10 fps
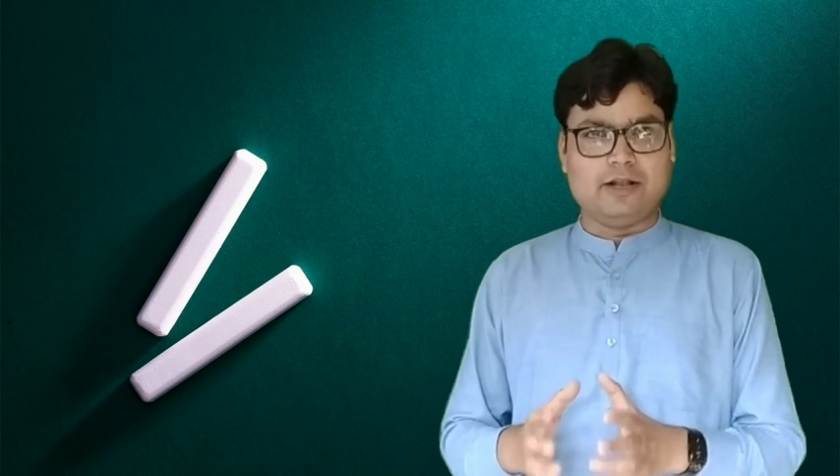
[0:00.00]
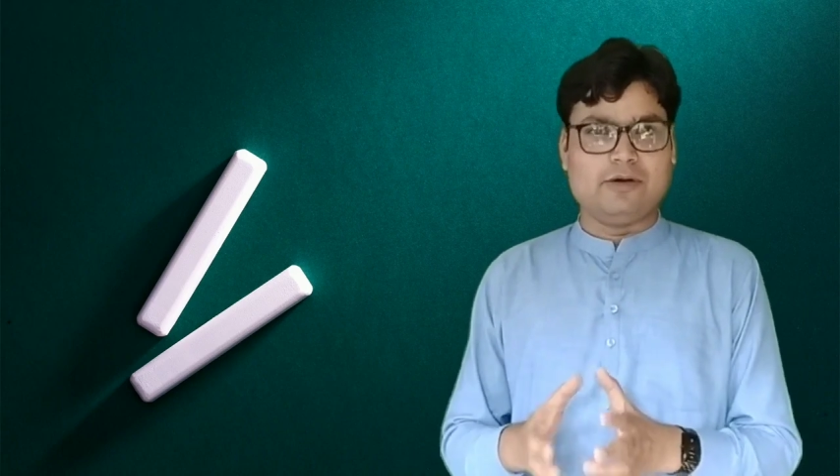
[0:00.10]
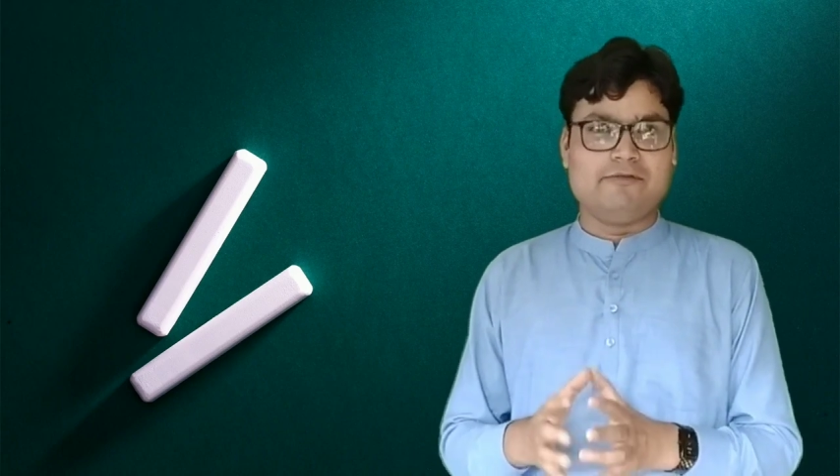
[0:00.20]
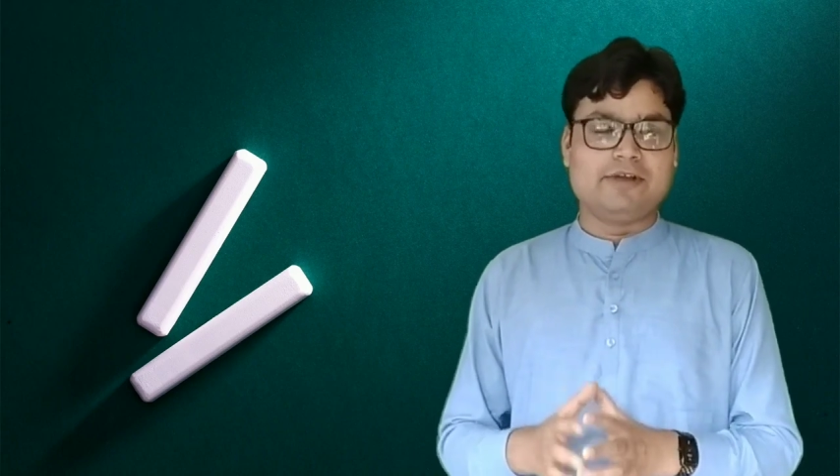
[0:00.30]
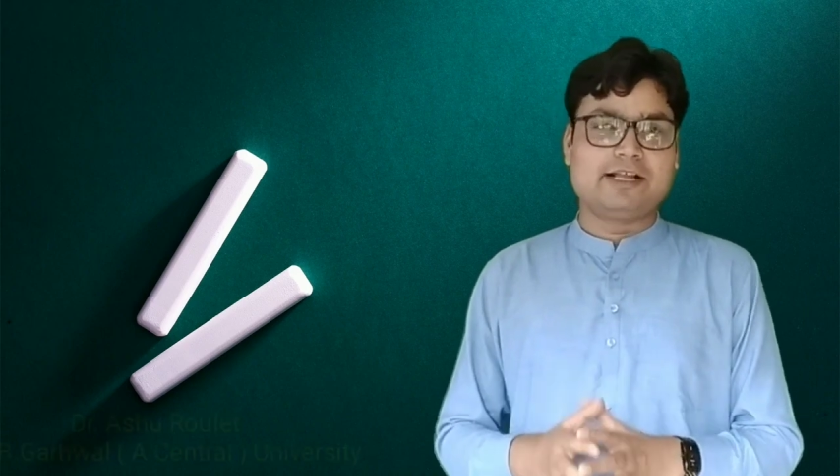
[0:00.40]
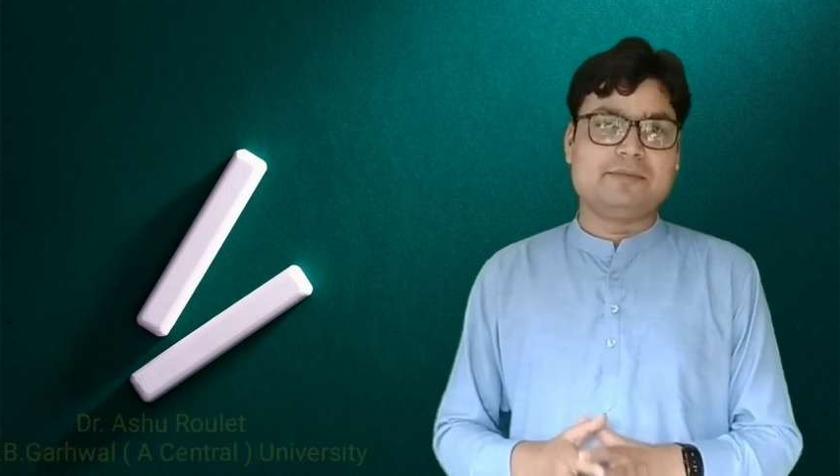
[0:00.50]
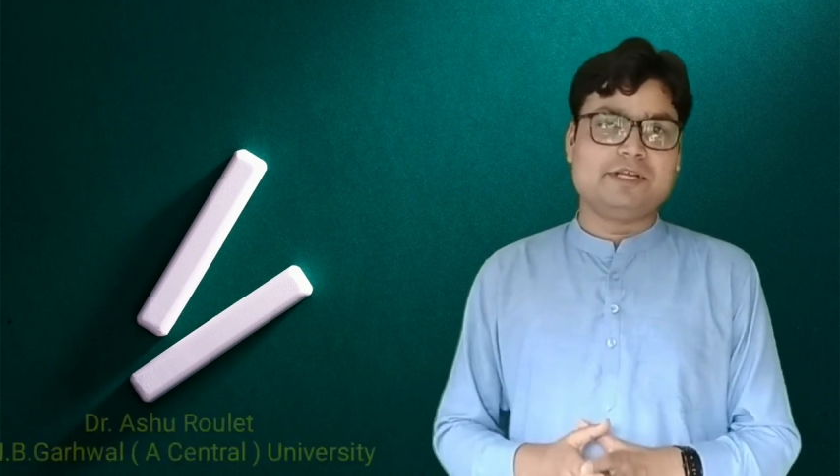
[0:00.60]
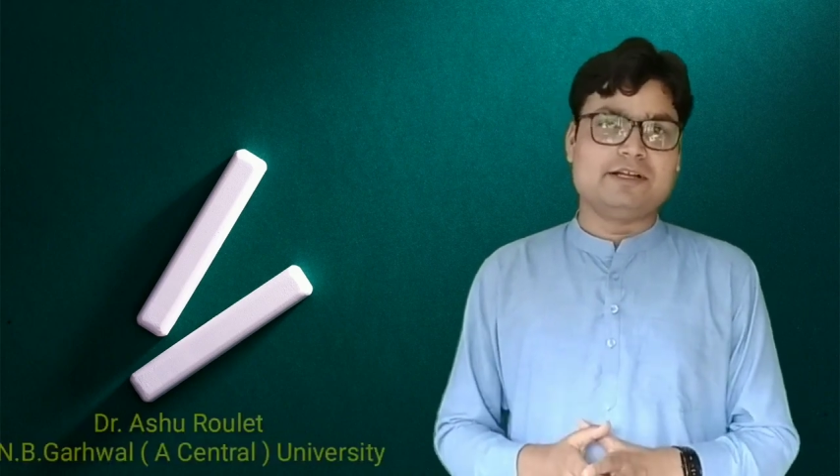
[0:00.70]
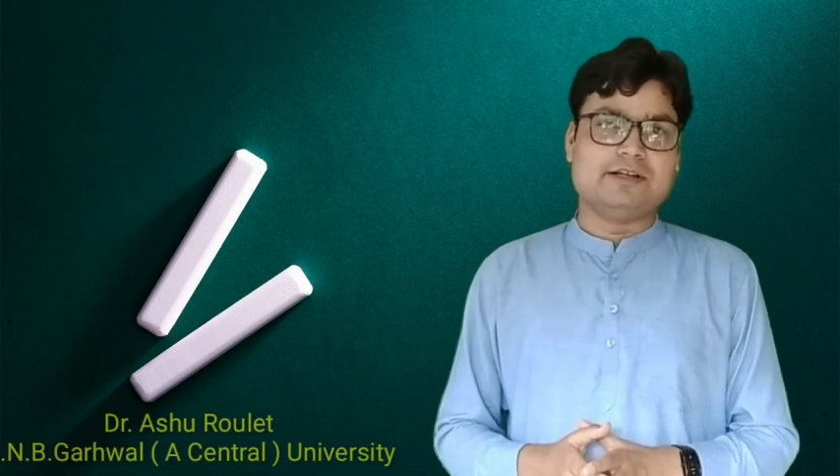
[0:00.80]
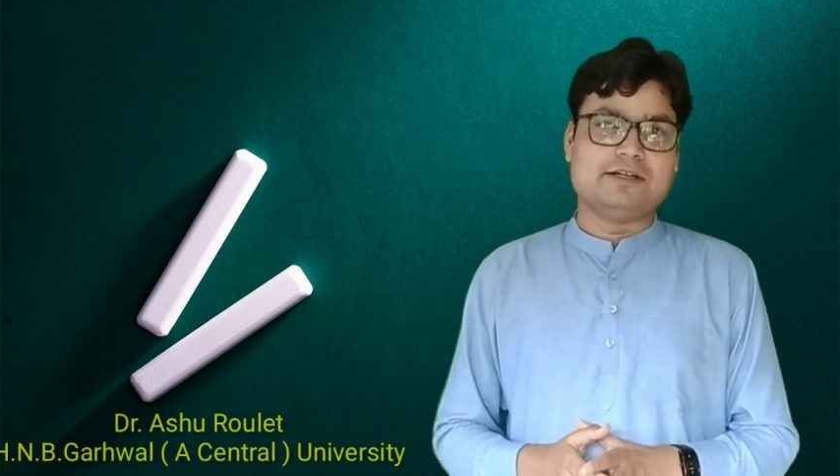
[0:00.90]
Hello and welcome
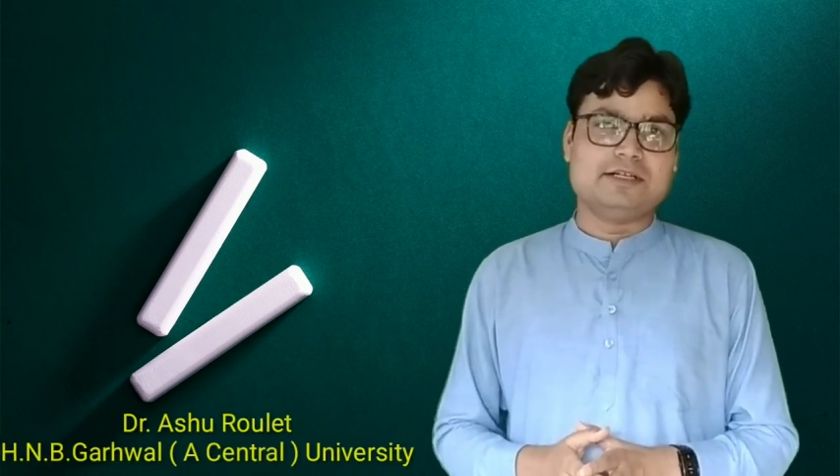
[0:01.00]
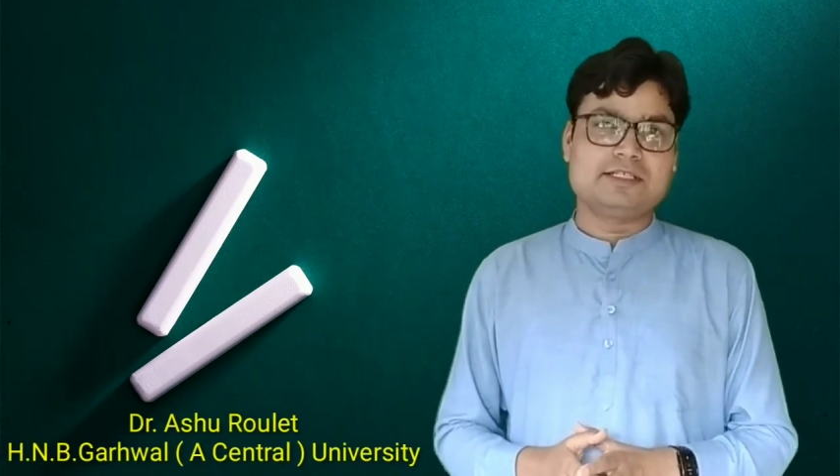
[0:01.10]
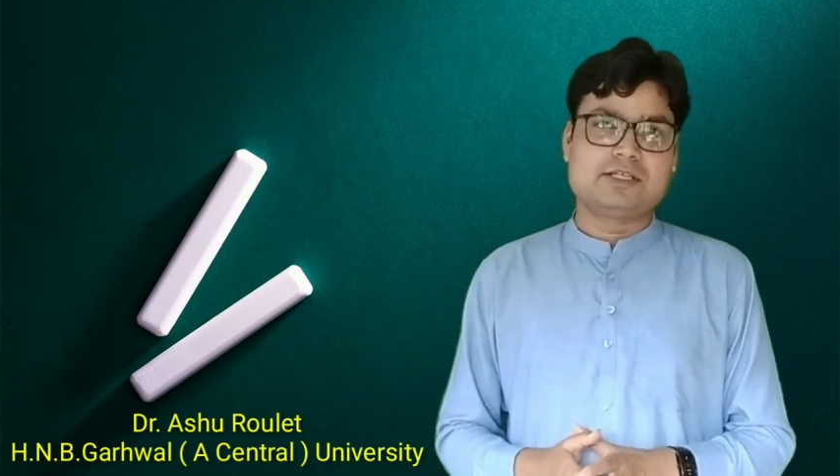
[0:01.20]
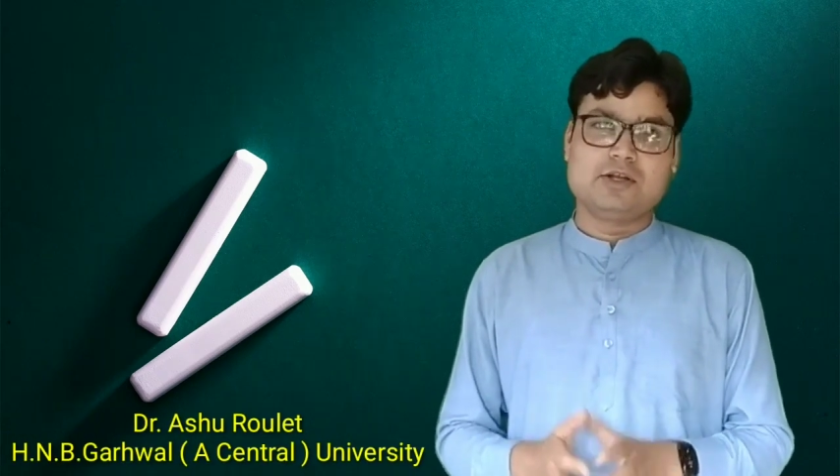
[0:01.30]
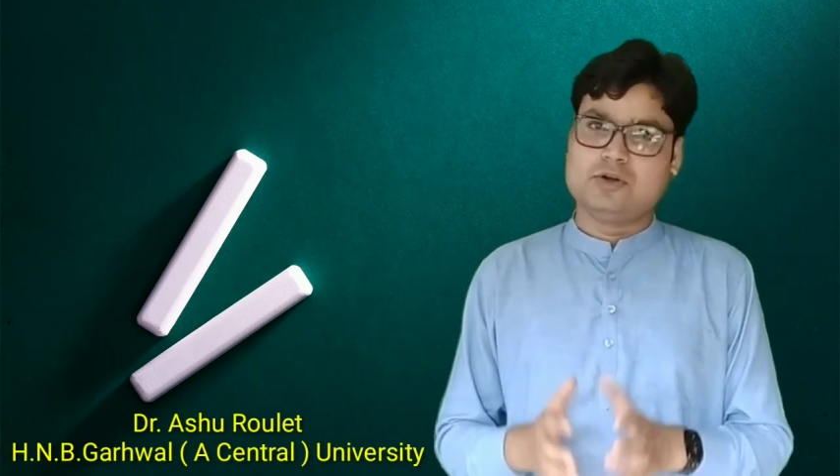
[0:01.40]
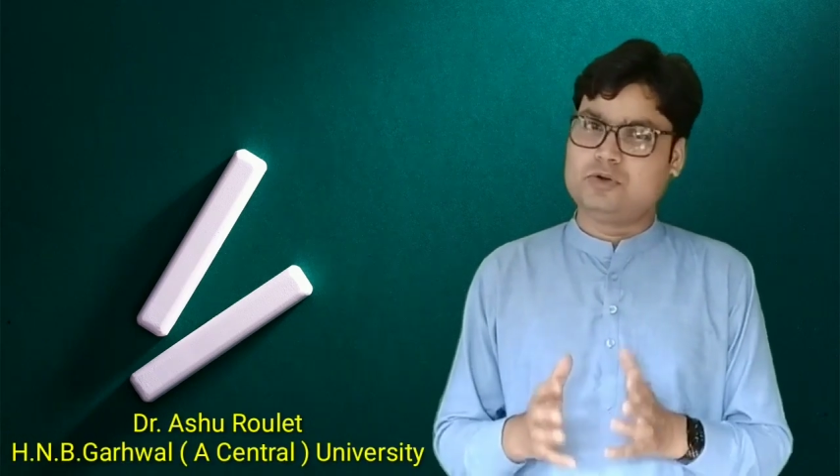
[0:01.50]
dear learners.